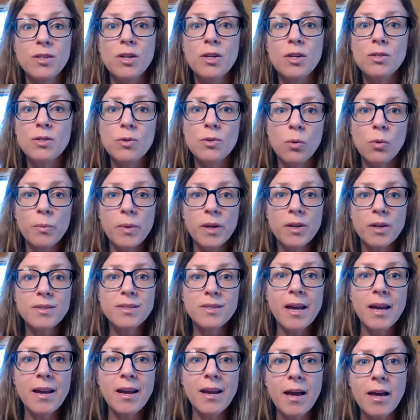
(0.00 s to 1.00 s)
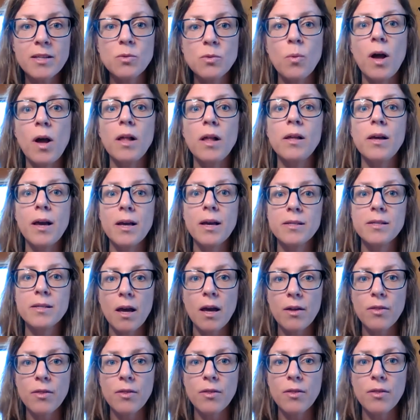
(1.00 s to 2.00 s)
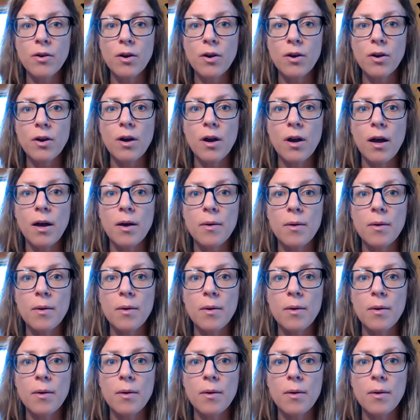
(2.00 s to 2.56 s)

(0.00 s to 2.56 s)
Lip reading: school meal site, as well as other